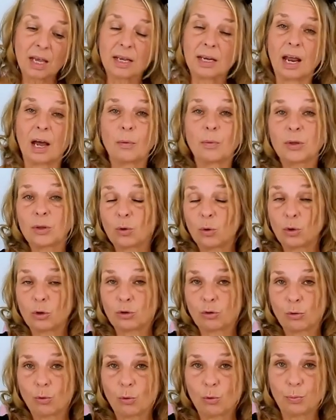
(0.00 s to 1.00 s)
Now with
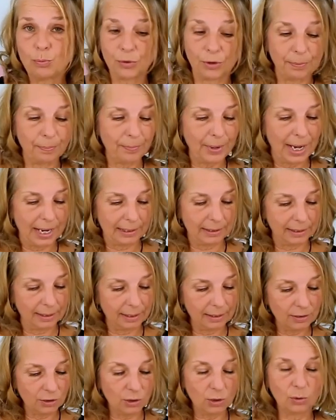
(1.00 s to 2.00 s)
Ottobre
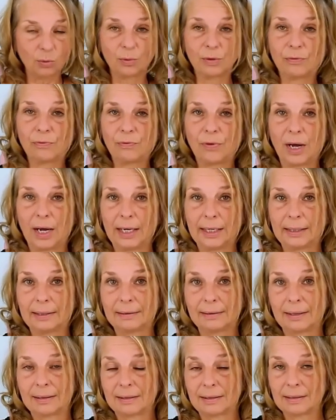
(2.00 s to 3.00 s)
patterns, you will find
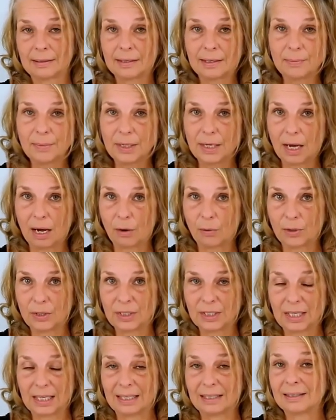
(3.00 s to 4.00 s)
that the seam
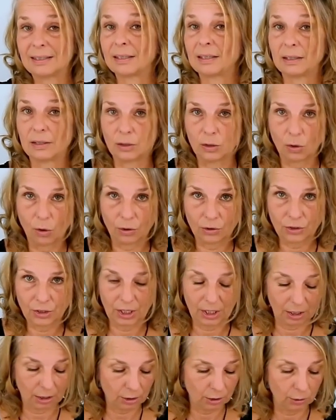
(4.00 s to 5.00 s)
allowance is not
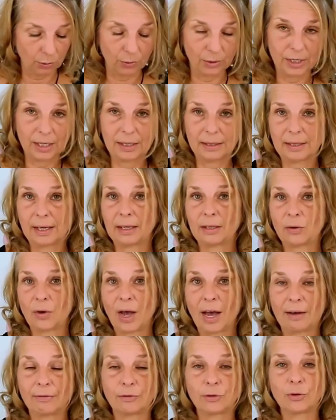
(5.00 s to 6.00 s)
included, that you
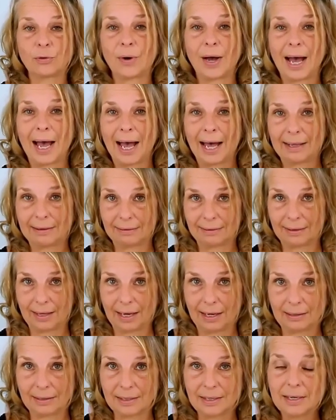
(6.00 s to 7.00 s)
have to add
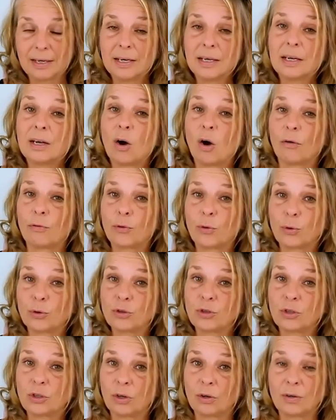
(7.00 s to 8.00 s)
that. Of
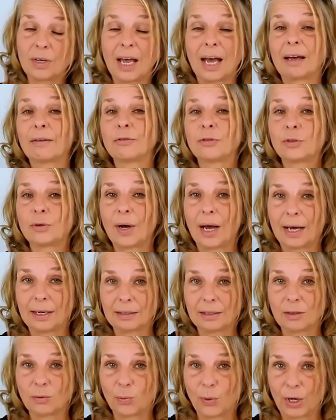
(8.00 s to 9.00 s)
course, you don't have to
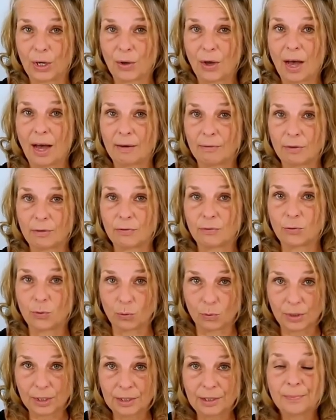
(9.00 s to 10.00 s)
add it where you have a
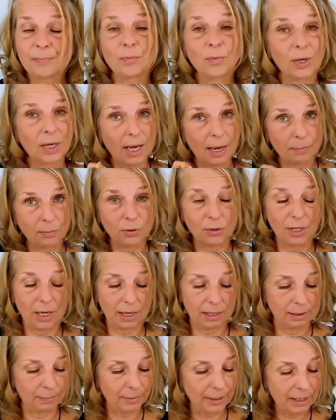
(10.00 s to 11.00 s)
fold. We'll come to
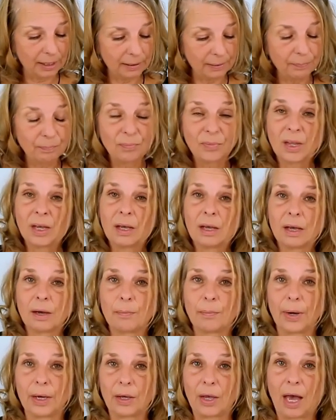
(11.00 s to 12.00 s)
that in a minute
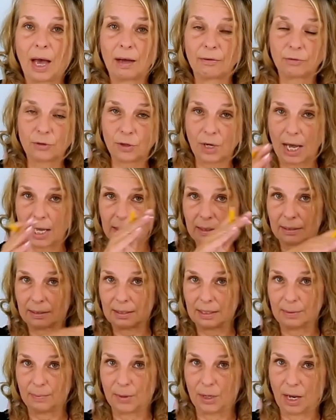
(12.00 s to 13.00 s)
but you have to add the
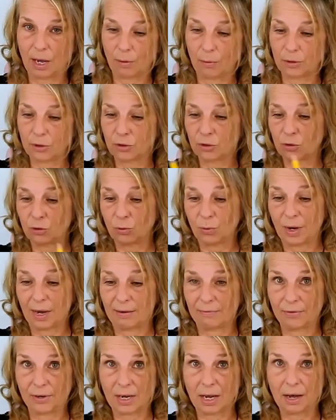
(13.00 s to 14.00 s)
seam allowance to
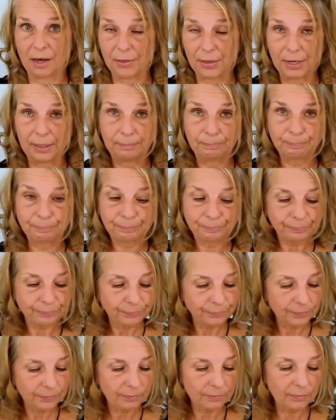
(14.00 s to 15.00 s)
every other
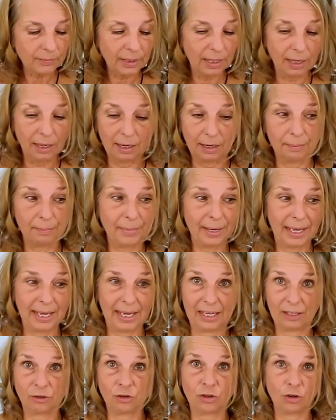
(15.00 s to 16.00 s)
um,
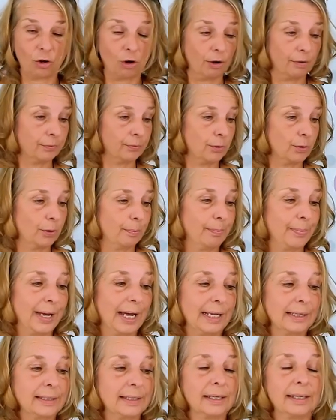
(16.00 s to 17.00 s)
edge of your
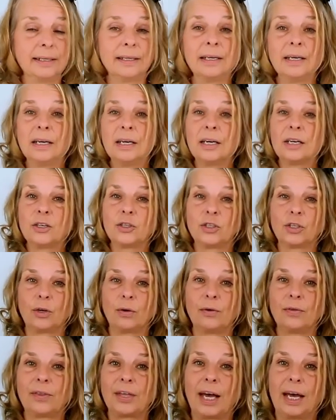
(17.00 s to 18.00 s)
pattern
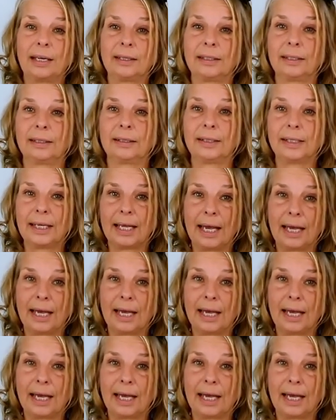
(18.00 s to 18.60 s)
so that in the